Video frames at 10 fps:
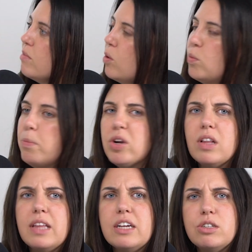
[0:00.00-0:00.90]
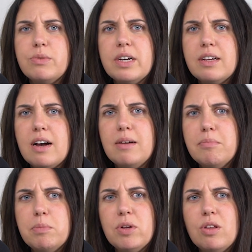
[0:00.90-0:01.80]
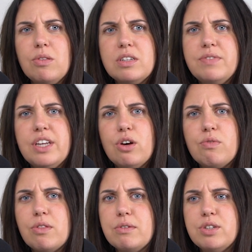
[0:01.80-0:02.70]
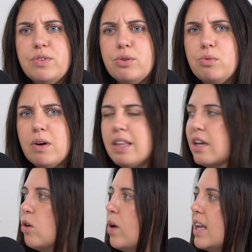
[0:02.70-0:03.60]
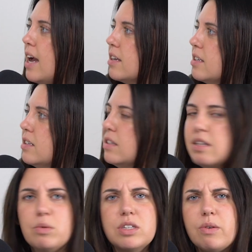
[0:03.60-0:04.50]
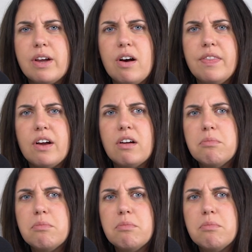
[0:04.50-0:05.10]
Yeah. And we'll put a link to it below this video for those of you who want like a quick access to see what's going on there.